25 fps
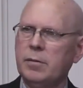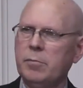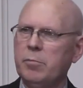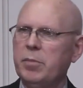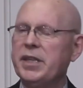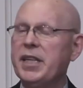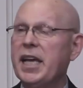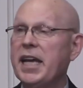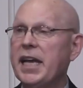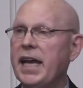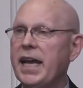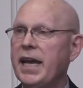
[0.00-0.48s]

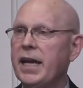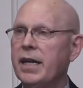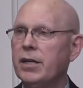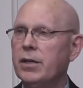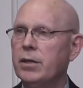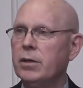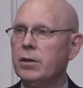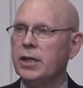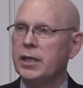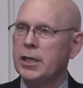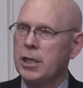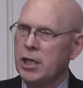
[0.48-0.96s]
But they can't
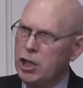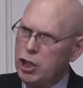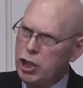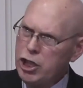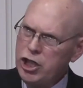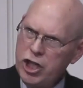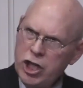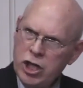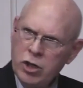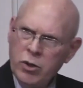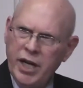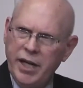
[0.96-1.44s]
do it.
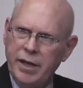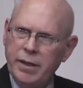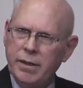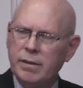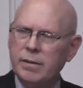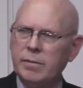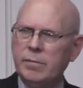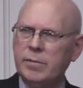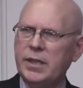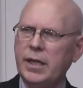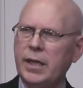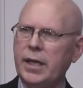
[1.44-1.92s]
Do it.
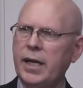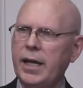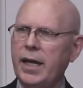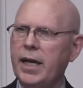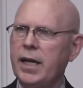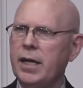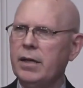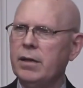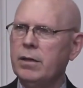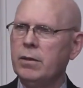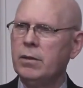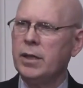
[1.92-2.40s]
They
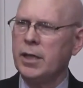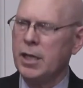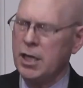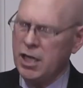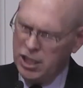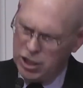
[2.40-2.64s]
can't do it.